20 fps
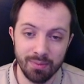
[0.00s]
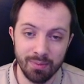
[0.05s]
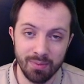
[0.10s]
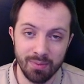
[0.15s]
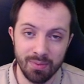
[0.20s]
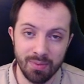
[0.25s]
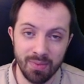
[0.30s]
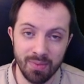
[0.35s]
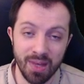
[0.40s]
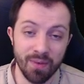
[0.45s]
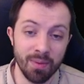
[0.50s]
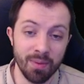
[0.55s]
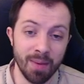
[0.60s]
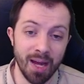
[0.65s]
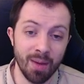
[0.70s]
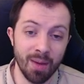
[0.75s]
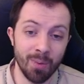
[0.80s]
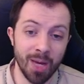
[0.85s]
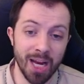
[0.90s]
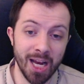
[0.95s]
never
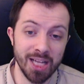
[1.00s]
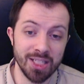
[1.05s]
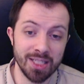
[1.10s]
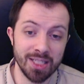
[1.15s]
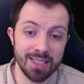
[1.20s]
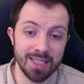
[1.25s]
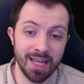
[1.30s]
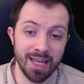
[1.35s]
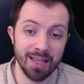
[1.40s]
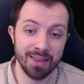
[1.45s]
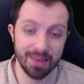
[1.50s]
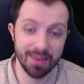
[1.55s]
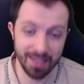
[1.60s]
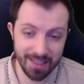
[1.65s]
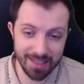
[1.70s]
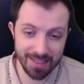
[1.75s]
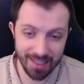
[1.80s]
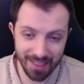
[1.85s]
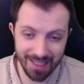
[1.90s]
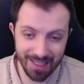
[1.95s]
mind what I just said,
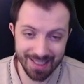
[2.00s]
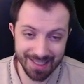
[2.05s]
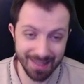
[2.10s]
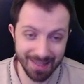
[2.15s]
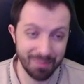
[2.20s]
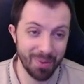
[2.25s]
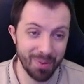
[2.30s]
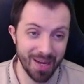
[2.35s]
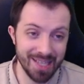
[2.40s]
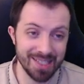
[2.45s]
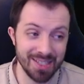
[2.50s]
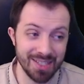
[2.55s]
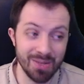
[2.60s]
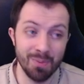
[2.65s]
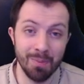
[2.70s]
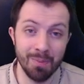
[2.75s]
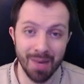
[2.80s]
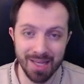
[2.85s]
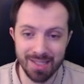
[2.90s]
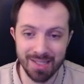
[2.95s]
this is the best. You
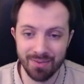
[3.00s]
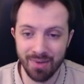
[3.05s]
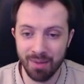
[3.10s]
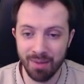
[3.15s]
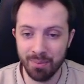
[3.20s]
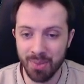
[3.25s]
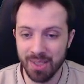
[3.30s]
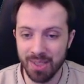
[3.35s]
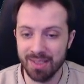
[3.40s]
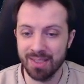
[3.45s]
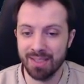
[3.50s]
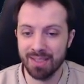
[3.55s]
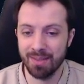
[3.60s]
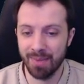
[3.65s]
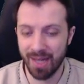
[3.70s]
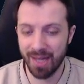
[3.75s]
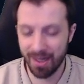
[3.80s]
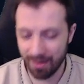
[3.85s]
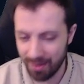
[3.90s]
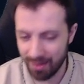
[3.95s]
must run Presence of
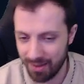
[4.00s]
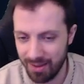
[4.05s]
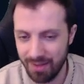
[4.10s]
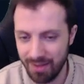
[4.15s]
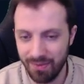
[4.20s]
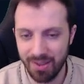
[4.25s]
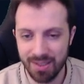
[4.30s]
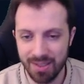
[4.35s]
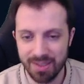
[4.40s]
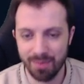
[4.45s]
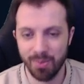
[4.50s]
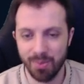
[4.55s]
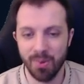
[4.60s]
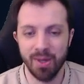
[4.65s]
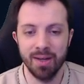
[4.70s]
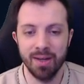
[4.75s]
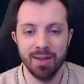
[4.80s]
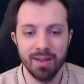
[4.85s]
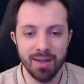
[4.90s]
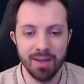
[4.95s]
Mind on ANIVIA
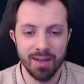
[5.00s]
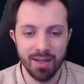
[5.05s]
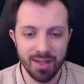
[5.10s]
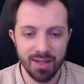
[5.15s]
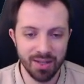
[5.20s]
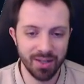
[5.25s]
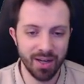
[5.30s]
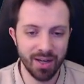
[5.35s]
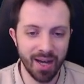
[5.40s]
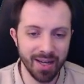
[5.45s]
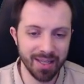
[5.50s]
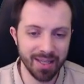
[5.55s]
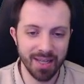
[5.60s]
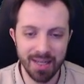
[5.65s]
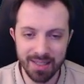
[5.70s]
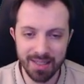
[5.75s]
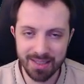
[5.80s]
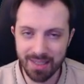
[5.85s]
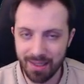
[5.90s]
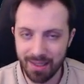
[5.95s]
support. You're not
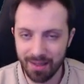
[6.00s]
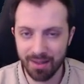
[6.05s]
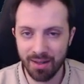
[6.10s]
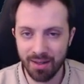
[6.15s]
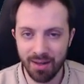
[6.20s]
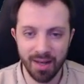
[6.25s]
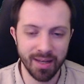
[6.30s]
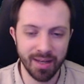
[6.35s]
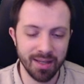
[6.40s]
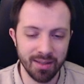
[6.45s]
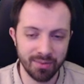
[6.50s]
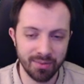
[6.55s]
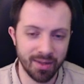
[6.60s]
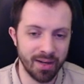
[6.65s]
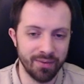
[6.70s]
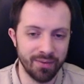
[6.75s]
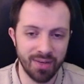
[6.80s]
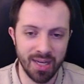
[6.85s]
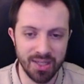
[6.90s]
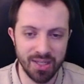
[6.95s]
getting tier, you're not getting Rod
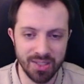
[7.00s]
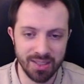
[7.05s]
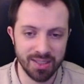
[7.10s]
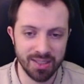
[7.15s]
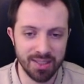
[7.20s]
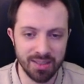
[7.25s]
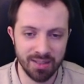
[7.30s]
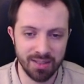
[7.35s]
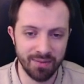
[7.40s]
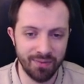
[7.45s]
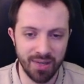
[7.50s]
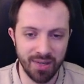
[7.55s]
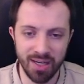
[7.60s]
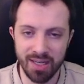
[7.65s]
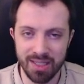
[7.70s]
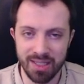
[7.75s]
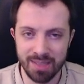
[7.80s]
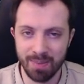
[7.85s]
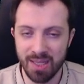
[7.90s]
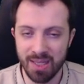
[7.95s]
of Ages because they're very
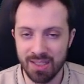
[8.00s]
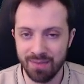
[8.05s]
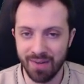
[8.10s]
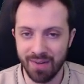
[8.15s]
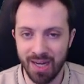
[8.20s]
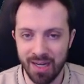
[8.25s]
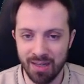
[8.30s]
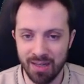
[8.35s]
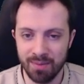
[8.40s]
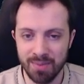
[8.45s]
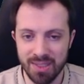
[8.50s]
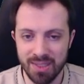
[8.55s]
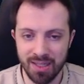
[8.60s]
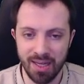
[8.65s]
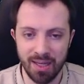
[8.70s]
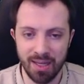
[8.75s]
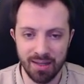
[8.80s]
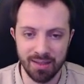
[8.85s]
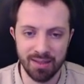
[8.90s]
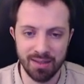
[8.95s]
expensive items,
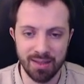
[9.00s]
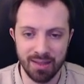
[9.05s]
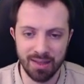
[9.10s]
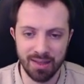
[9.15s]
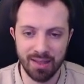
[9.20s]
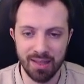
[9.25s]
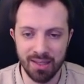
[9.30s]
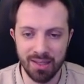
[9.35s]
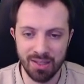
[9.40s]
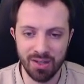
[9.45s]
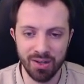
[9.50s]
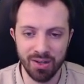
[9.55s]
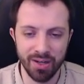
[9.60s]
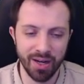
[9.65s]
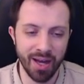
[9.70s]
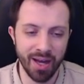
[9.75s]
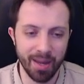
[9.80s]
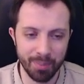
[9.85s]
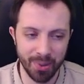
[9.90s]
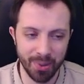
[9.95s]
and you're
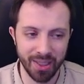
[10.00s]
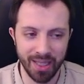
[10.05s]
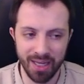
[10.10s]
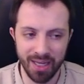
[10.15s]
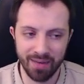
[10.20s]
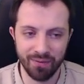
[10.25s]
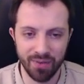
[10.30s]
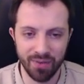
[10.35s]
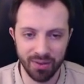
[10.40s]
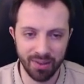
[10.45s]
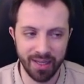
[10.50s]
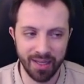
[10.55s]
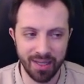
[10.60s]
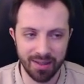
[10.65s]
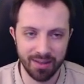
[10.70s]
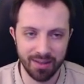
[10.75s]
not playing for like